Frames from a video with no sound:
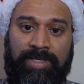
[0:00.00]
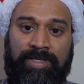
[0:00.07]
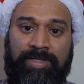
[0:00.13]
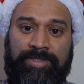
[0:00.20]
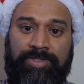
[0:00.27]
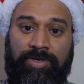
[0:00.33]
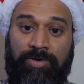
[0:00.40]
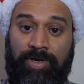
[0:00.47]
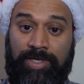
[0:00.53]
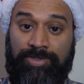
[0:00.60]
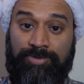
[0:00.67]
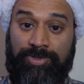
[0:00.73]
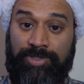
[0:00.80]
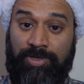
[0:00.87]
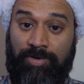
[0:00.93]
So, as
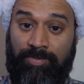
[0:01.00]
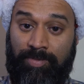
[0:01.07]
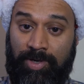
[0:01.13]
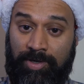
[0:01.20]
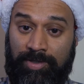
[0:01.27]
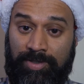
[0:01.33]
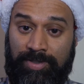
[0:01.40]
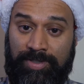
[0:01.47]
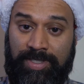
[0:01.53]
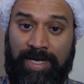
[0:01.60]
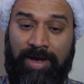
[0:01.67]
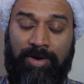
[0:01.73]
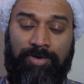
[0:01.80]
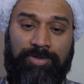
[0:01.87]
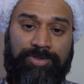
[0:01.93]
a result, Martin
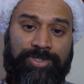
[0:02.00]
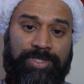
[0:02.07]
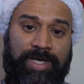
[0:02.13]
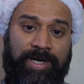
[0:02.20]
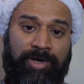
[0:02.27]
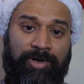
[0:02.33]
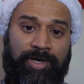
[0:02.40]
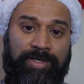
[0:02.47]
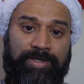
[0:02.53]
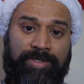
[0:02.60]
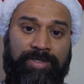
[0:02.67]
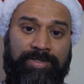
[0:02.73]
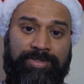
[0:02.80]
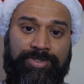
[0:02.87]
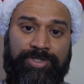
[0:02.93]
tells
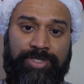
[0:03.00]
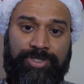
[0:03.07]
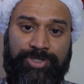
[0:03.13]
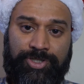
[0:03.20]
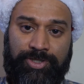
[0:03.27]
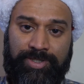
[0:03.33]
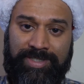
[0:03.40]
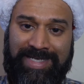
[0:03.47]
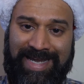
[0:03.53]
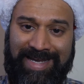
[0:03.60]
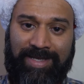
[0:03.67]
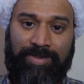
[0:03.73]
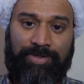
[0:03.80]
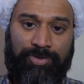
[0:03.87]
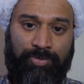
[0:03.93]
Erin she should
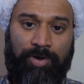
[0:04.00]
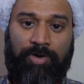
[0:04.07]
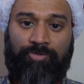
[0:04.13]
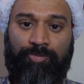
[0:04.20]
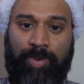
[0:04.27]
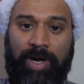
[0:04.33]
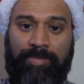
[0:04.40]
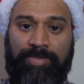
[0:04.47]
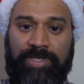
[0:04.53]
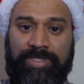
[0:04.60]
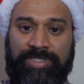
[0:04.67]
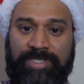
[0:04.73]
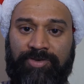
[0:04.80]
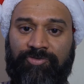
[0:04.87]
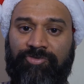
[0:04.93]
take the 12
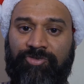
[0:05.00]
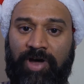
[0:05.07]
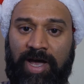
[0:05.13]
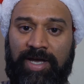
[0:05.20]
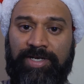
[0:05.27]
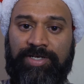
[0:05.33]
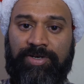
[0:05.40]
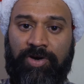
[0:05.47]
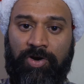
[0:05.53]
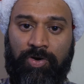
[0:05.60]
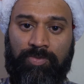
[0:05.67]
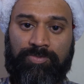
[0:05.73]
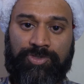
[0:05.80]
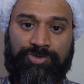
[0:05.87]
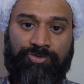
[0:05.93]
puppies and find
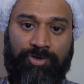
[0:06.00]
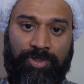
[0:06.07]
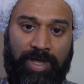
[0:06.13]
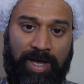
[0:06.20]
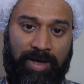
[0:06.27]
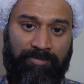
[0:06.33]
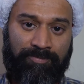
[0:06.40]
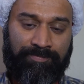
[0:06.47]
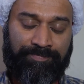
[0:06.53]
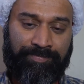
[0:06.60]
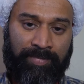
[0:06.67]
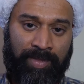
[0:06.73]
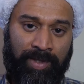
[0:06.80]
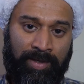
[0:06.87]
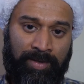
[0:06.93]
homes for them.
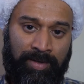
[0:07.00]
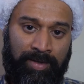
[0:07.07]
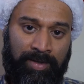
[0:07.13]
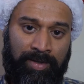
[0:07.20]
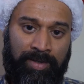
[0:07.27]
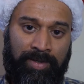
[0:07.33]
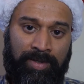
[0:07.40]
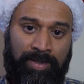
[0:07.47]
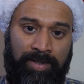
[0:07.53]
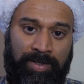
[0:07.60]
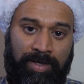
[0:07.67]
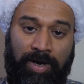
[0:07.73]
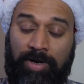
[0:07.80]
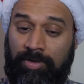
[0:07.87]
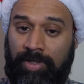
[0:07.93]

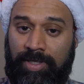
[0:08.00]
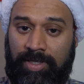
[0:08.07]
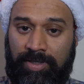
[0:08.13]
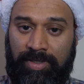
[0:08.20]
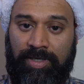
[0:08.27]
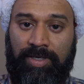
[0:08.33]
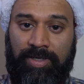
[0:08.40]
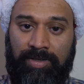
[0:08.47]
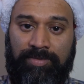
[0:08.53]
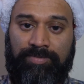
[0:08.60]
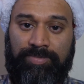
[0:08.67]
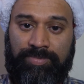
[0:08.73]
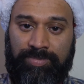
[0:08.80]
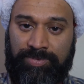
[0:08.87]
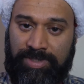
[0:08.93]
Carly uh,
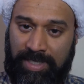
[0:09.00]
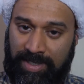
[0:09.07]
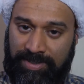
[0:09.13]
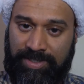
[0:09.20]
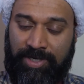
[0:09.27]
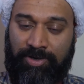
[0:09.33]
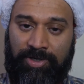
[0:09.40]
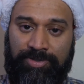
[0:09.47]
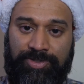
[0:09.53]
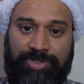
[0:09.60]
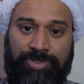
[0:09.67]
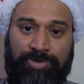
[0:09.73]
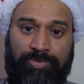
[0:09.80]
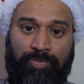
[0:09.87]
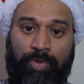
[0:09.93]
takes Erin
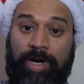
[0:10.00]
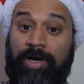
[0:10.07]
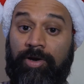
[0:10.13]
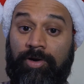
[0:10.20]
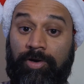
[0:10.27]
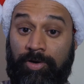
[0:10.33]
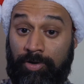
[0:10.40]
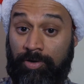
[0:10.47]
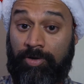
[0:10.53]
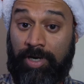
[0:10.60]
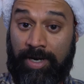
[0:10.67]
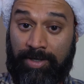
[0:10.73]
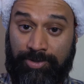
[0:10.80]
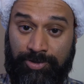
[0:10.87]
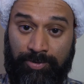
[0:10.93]
to where her
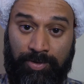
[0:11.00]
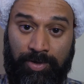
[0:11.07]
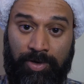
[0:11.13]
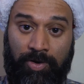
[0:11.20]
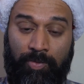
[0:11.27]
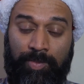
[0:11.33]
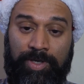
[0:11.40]
actual home